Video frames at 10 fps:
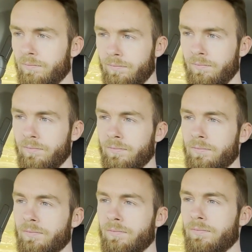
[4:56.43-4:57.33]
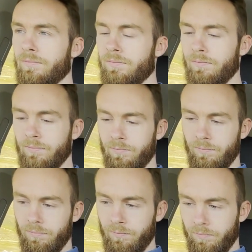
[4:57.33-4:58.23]

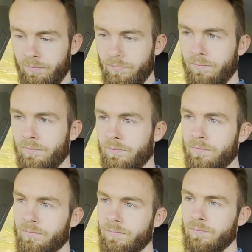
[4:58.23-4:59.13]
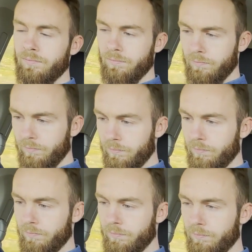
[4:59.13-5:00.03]

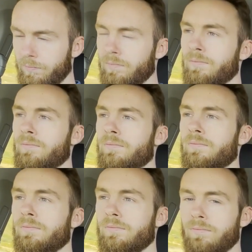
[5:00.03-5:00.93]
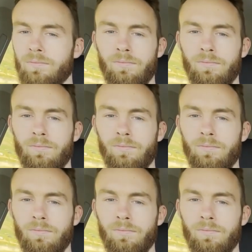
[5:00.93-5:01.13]
No words are spoken by the person on screen.